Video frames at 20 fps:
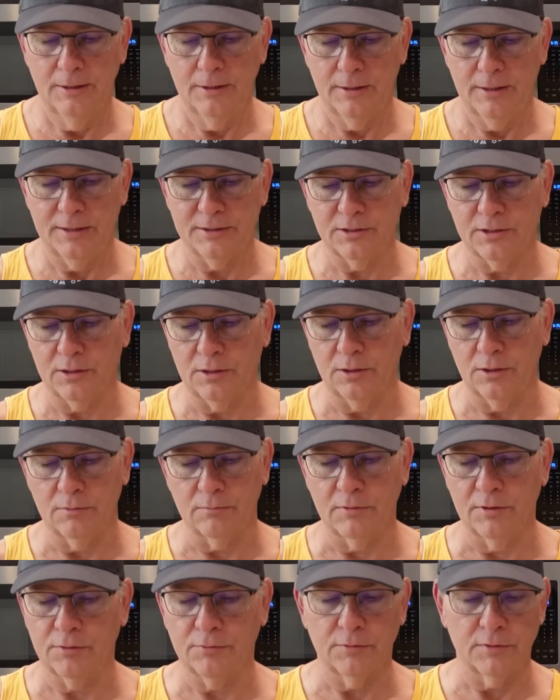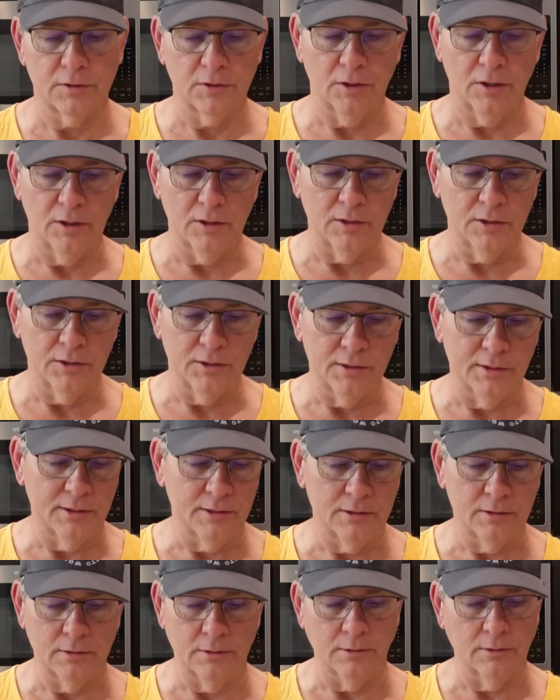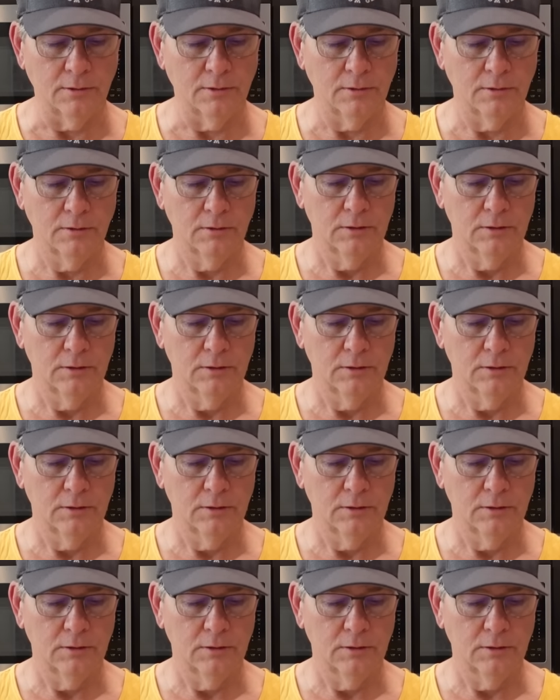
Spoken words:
had some erythritol in it and